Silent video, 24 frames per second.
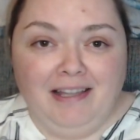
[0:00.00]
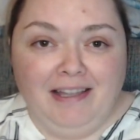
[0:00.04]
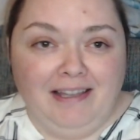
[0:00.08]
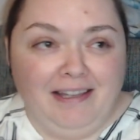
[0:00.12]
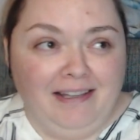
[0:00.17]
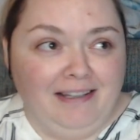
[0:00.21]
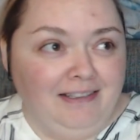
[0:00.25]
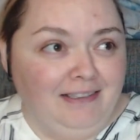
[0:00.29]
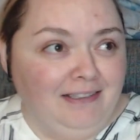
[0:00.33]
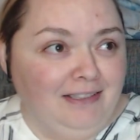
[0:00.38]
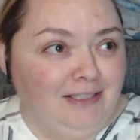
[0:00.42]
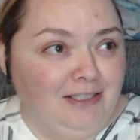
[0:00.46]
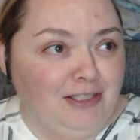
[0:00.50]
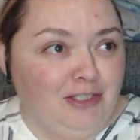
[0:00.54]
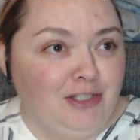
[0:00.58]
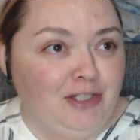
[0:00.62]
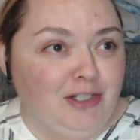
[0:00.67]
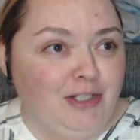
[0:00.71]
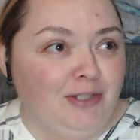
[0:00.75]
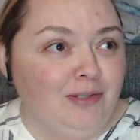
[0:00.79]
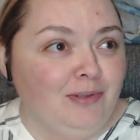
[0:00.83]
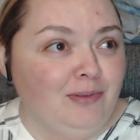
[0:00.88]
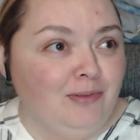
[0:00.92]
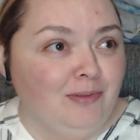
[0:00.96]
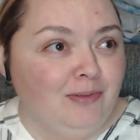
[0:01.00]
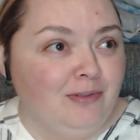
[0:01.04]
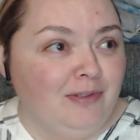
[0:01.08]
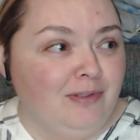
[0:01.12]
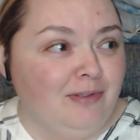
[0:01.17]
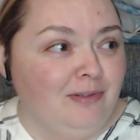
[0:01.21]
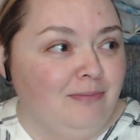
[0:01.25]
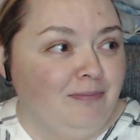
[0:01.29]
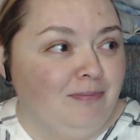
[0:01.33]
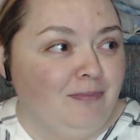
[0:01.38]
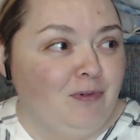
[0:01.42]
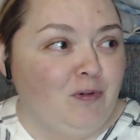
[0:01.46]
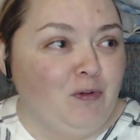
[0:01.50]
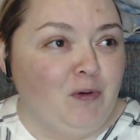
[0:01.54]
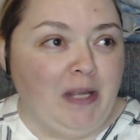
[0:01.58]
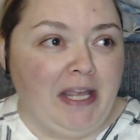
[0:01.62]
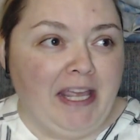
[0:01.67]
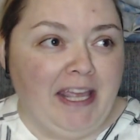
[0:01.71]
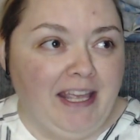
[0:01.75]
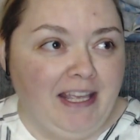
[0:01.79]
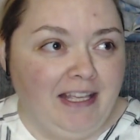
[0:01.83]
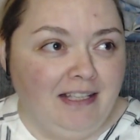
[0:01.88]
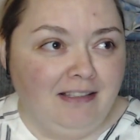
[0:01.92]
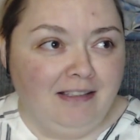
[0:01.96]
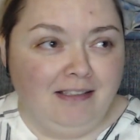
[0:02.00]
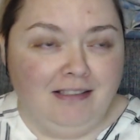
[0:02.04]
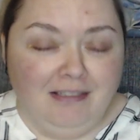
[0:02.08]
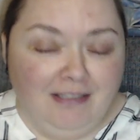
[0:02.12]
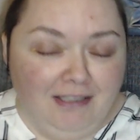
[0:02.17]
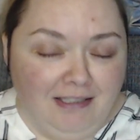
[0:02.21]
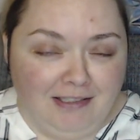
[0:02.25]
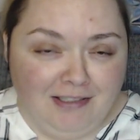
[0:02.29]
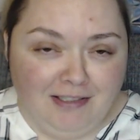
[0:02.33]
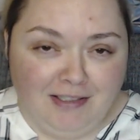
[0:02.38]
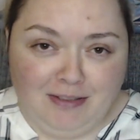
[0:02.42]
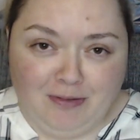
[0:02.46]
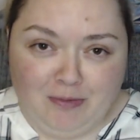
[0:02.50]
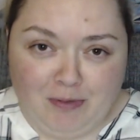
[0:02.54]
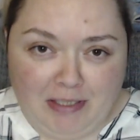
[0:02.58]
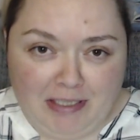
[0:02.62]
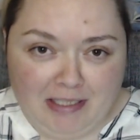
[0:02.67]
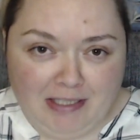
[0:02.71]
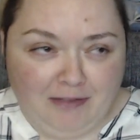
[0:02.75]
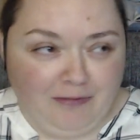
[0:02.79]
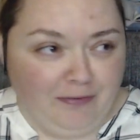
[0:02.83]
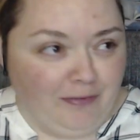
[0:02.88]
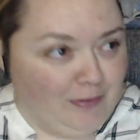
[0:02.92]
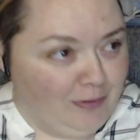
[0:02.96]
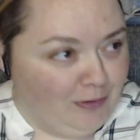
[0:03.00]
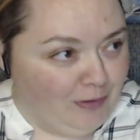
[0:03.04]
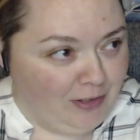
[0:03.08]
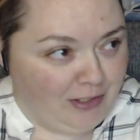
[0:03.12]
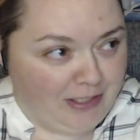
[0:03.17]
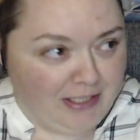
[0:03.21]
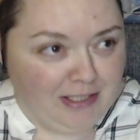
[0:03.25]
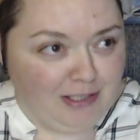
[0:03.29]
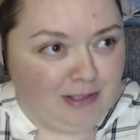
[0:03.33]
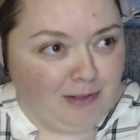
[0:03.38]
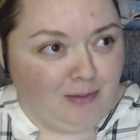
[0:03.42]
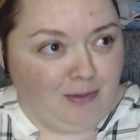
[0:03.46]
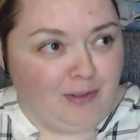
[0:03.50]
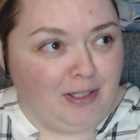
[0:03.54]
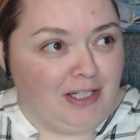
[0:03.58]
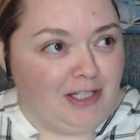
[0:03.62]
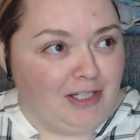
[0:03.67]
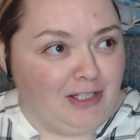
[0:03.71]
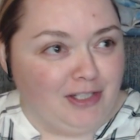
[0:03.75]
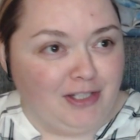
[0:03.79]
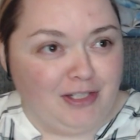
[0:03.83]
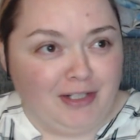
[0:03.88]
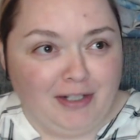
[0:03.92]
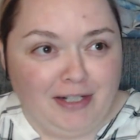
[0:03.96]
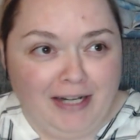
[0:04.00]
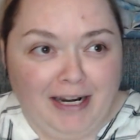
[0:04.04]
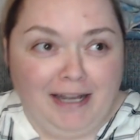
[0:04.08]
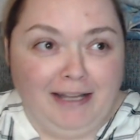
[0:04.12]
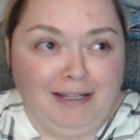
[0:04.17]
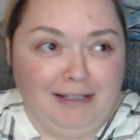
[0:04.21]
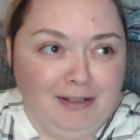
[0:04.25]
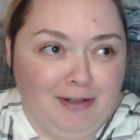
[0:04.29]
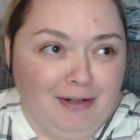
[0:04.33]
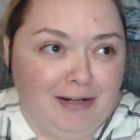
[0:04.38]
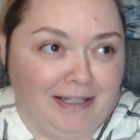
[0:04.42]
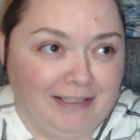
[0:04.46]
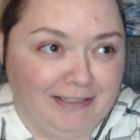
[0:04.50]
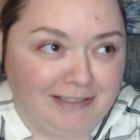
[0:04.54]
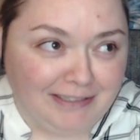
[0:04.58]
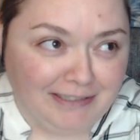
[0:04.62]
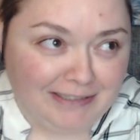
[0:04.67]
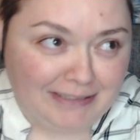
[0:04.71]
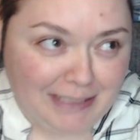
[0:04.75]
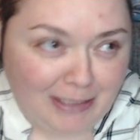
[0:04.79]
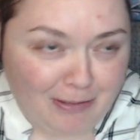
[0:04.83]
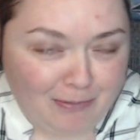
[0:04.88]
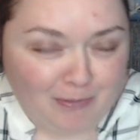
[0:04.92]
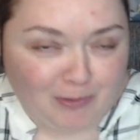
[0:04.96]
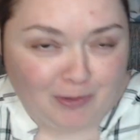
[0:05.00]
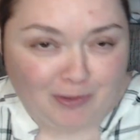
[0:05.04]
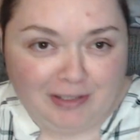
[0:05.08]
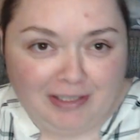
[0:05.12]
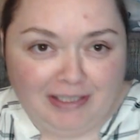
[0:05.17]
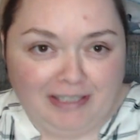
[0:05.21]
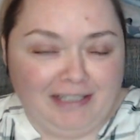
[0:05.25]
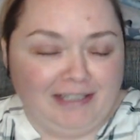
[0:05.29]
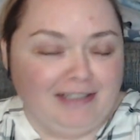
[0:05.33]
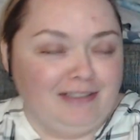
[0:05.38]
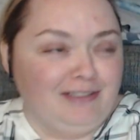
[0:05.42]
health issues react in a stressful situation. I don't understand what they are